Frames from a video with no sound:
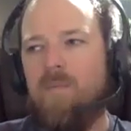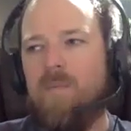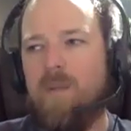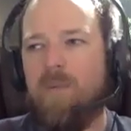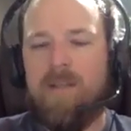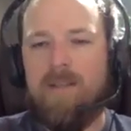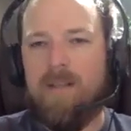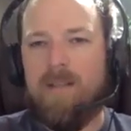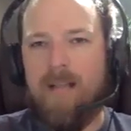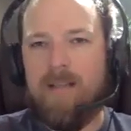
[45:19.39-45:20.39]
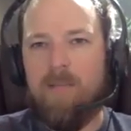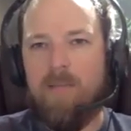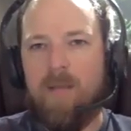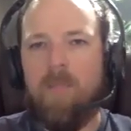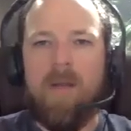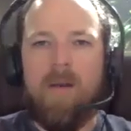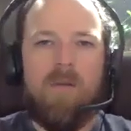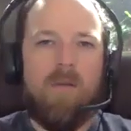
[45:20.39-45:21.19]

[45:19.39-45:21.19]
supplement. It's the exact same thing, but